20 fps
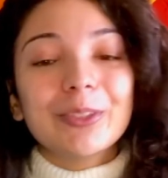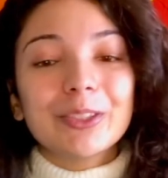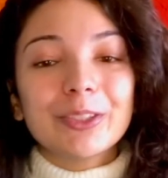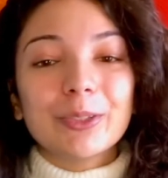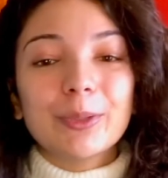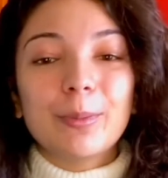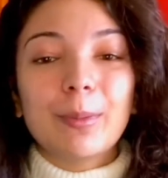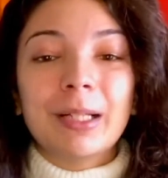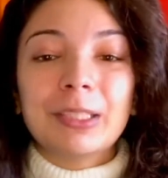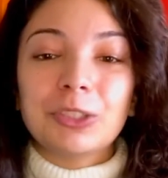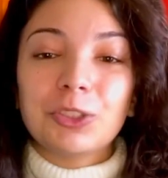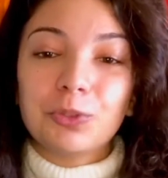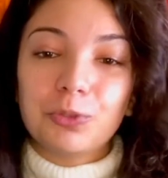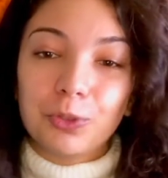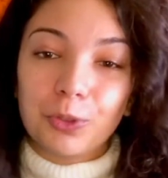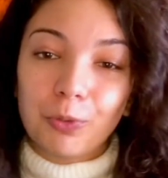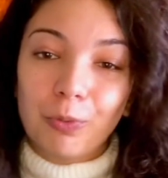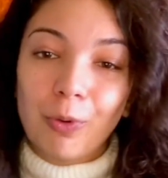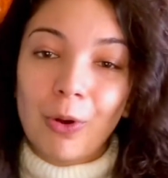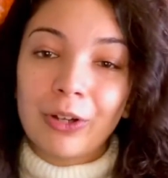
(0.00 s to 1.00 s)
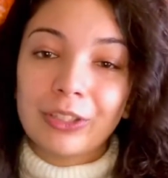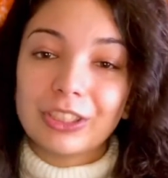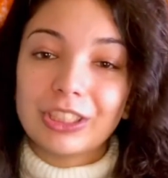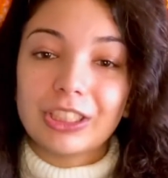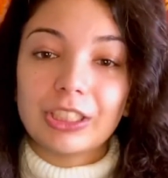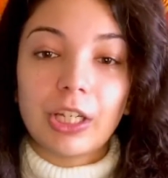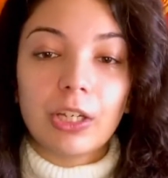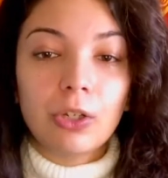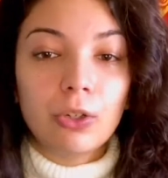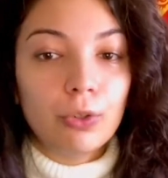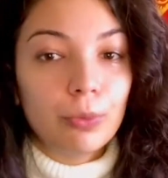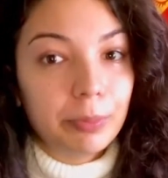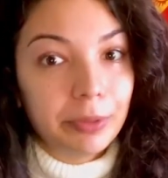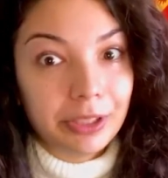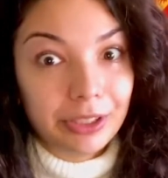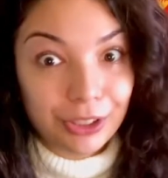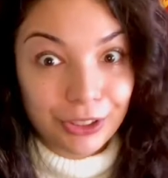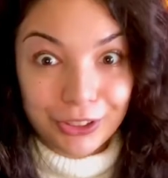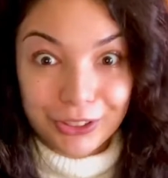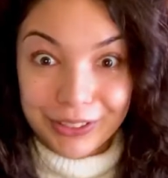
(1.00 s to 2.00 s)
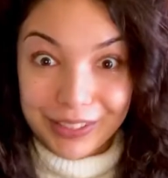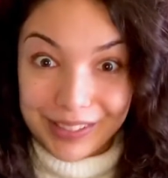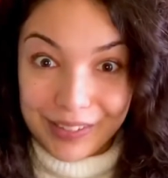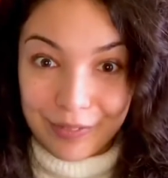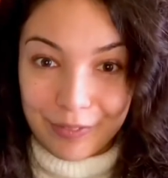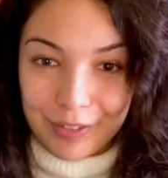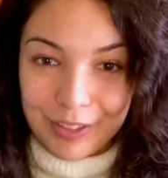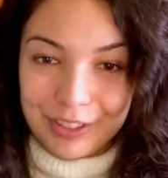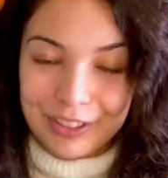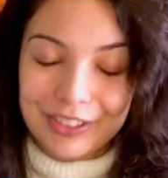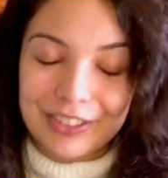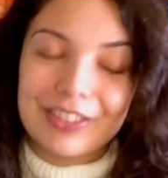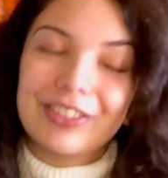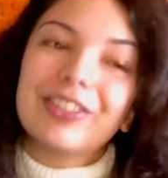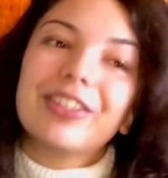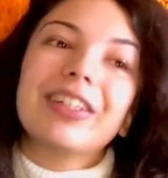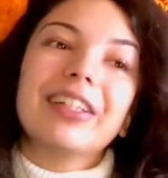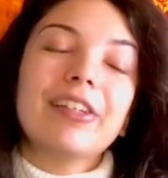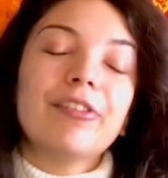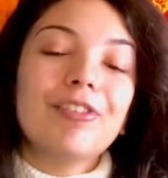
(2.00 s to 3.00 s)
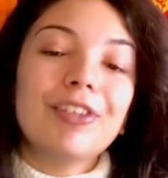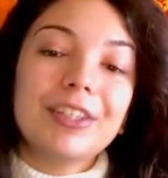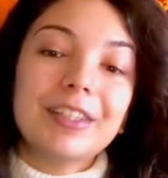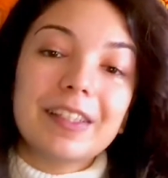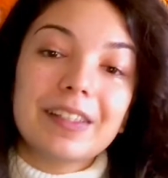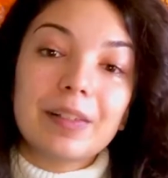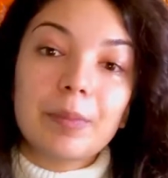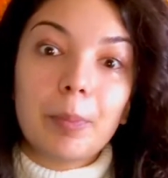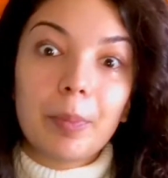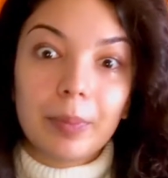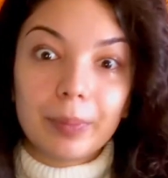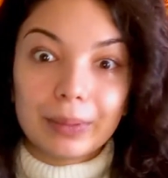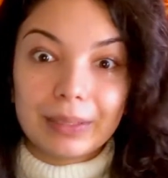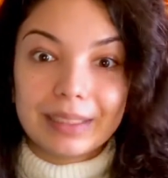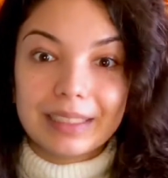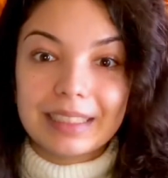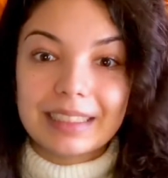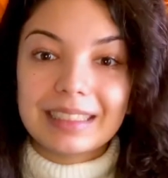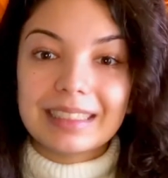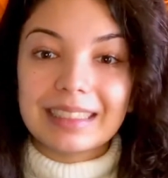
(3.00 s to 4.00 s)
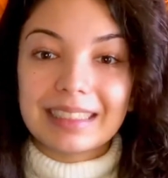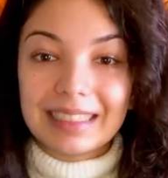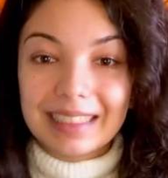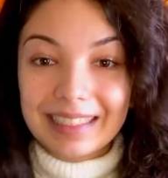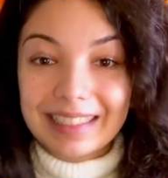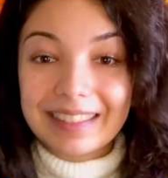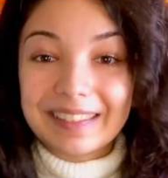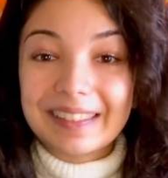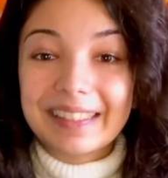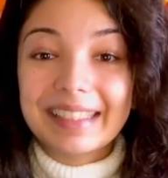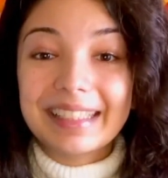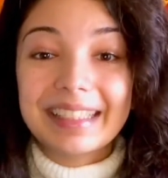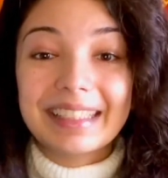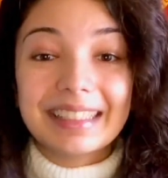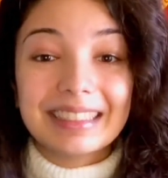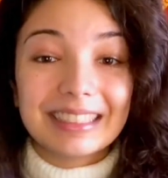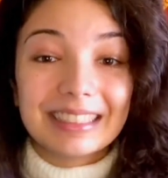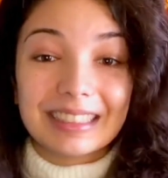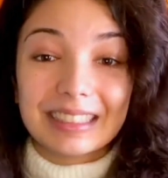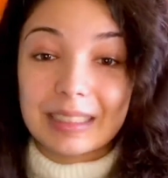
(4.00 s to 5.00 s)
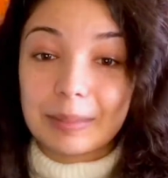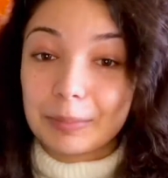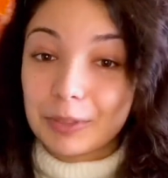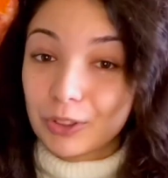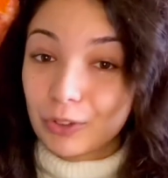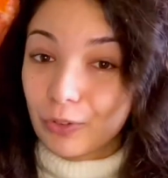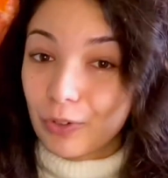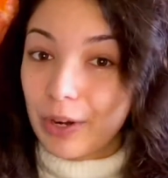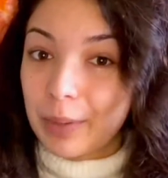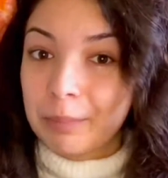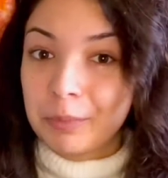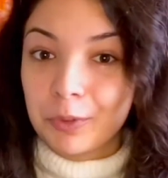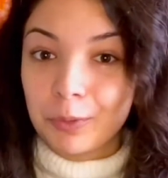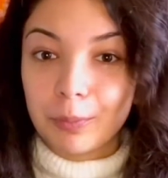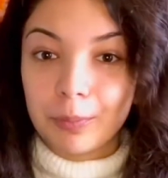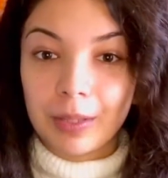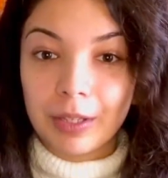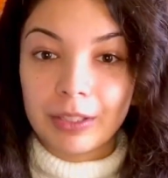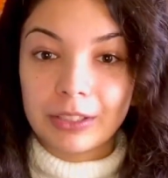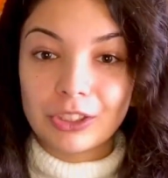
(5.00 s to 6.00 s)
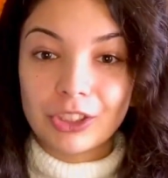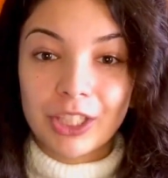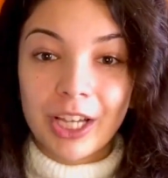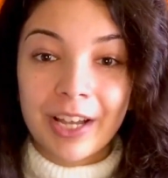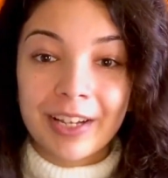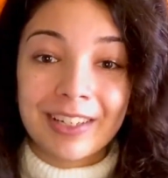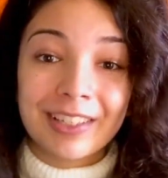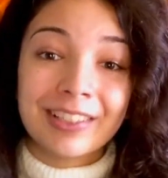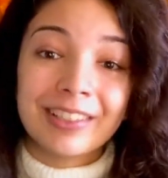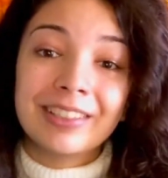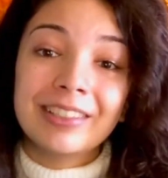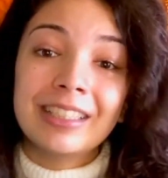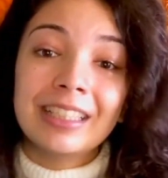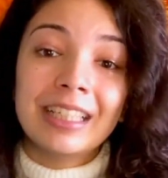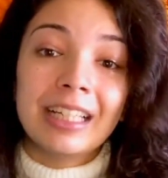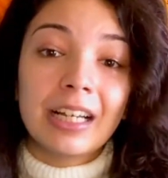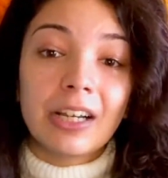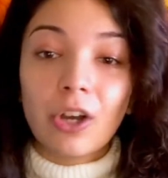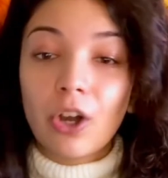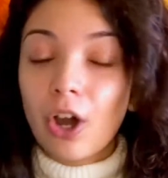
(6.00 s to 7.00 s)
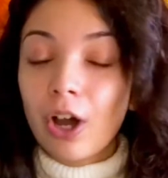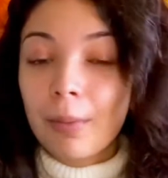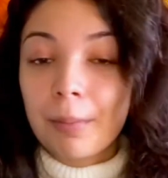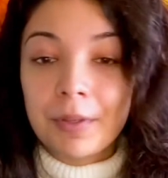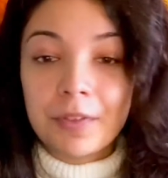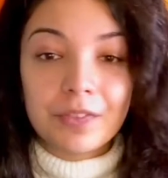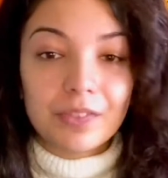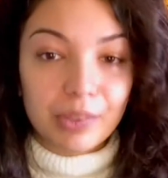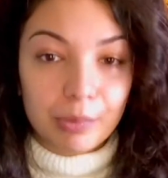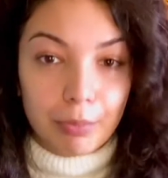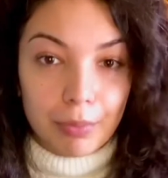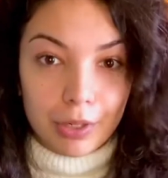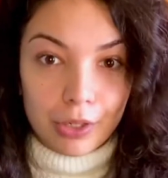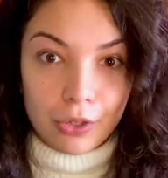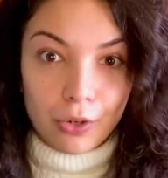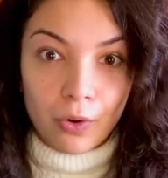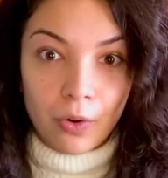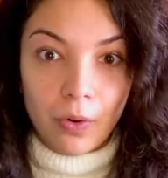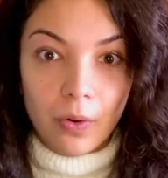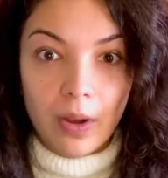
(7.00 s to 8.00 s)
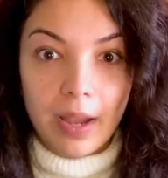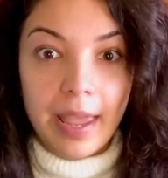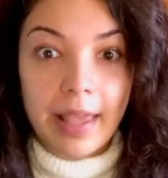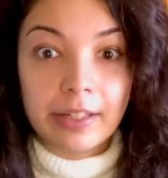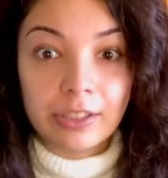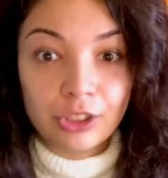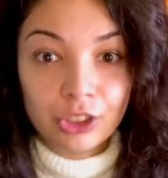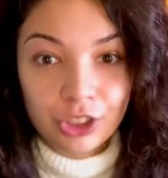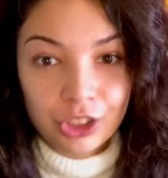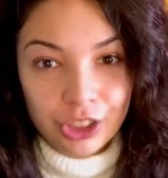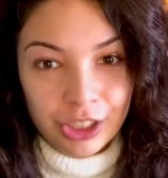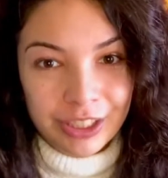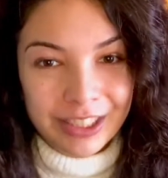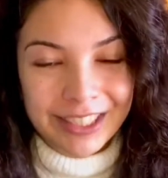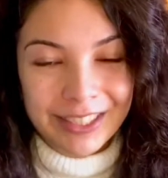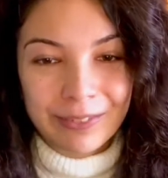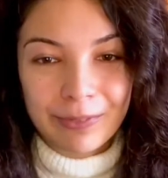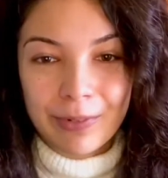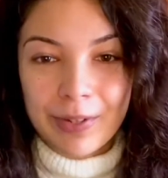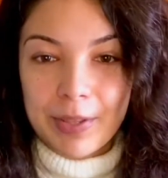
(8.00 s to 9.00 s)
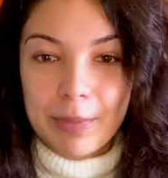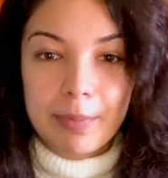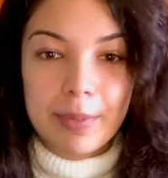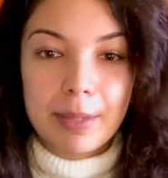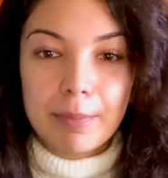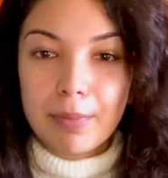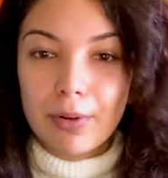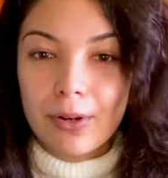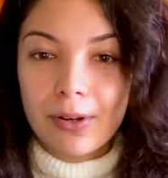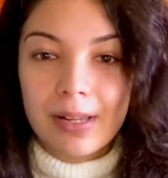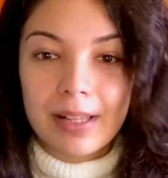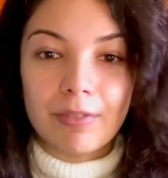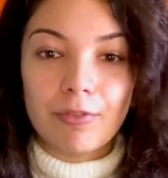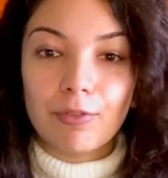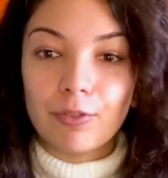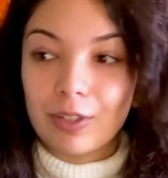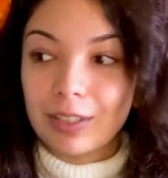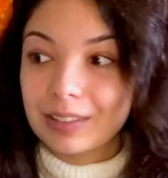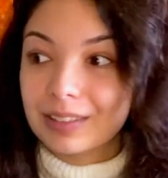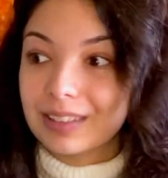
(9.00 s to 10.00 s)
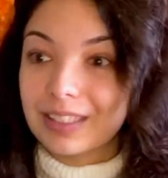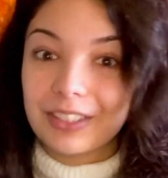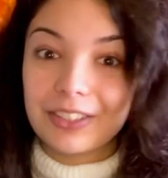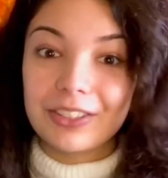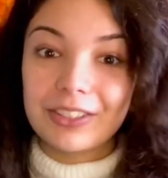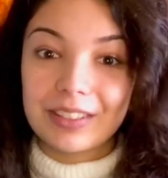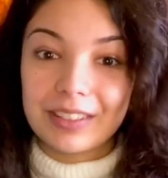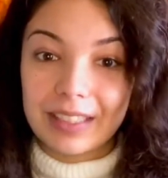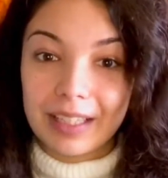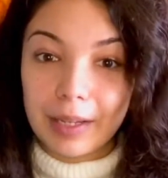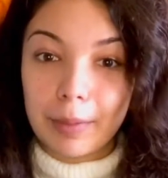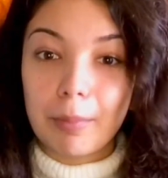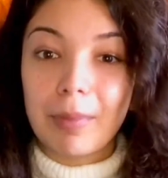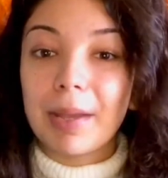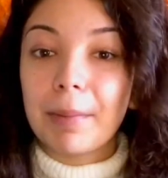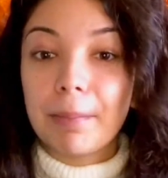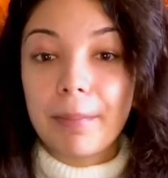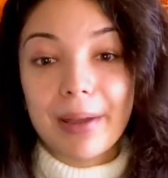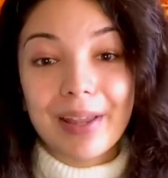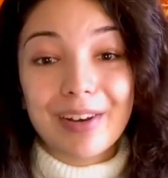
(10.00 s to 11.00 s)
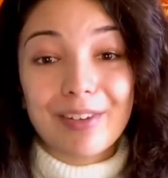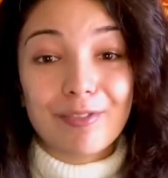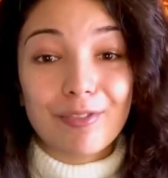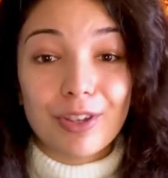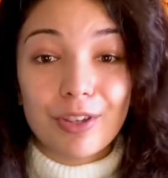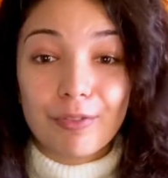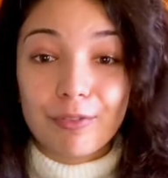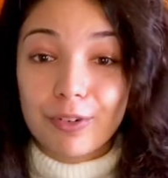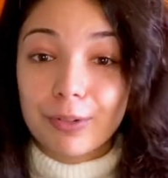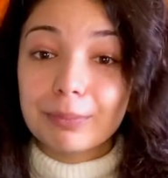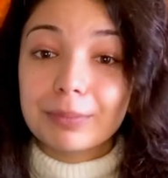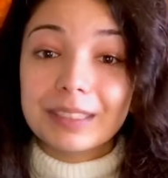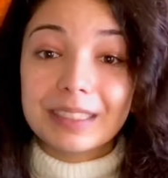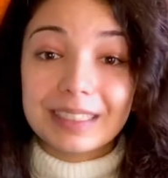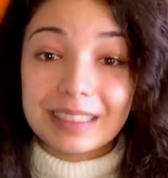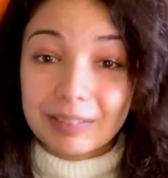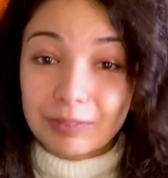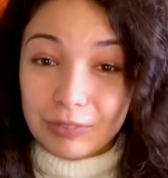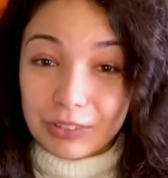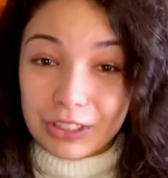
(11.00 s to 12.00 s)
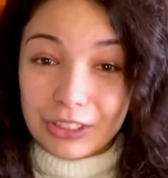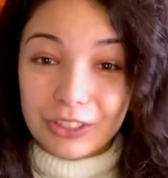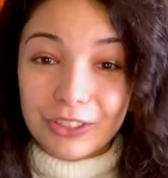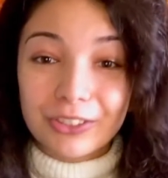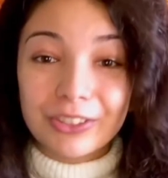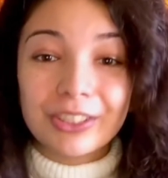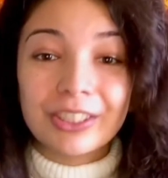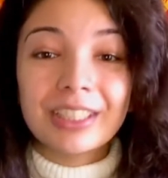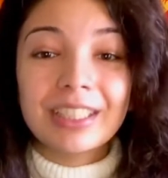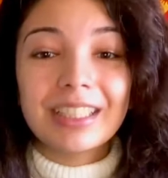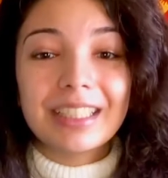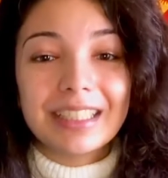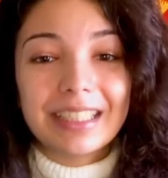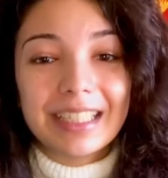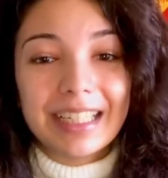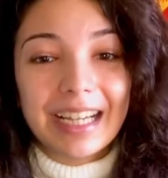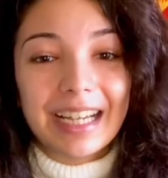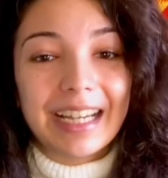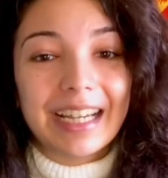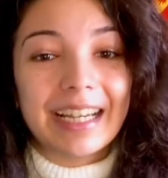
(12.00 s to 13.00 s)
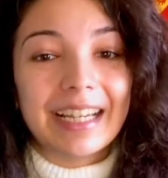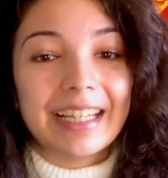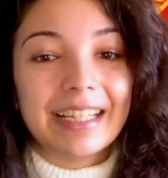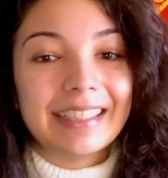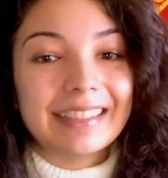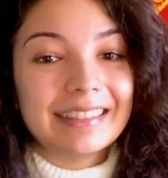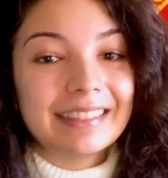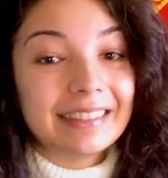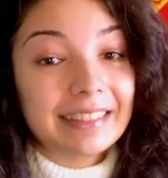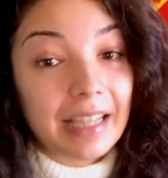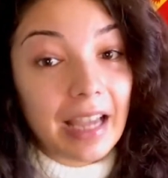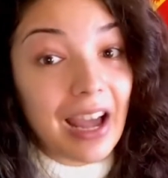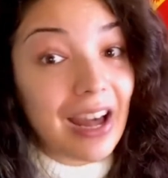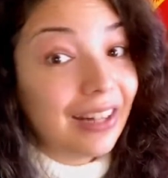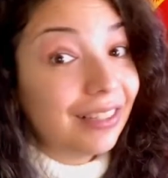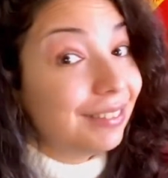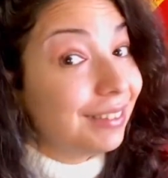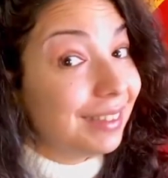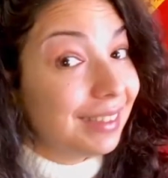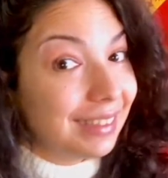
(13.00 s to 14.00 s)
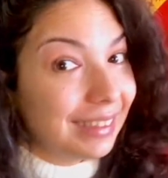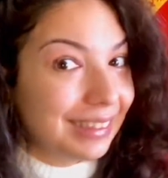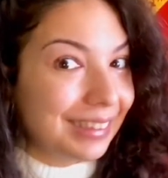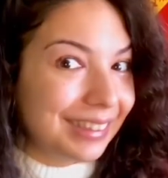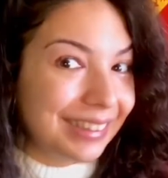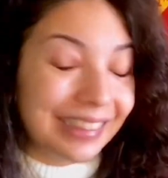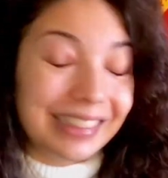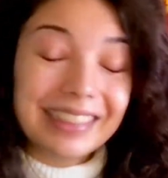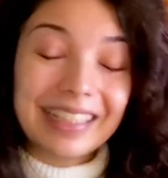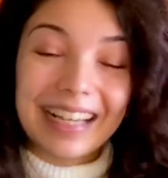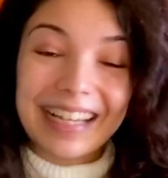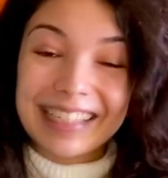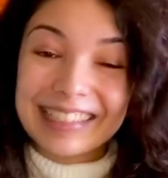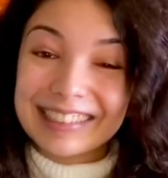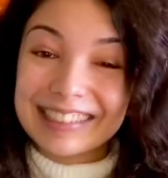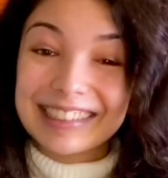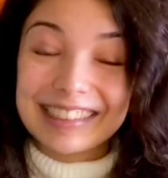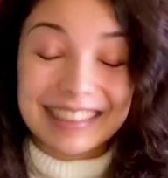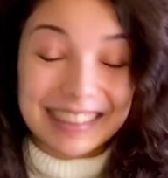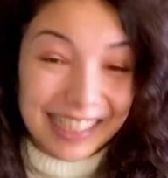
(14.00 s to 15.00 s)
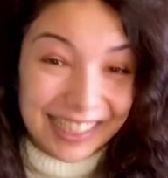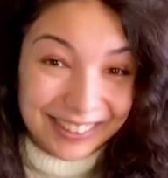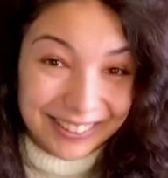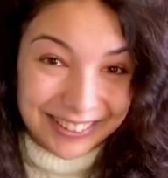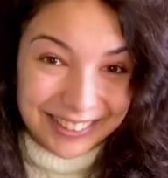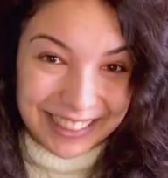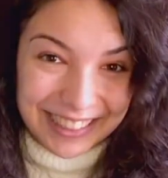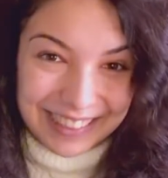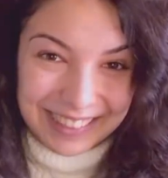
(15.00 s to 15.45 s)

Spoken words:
much for watching. I hope you enjoyed the video. If you did, please like, subscribe to my channel, comment down below, and share with people and friends that you think might benefit from this video. And I'll see you next Saturday.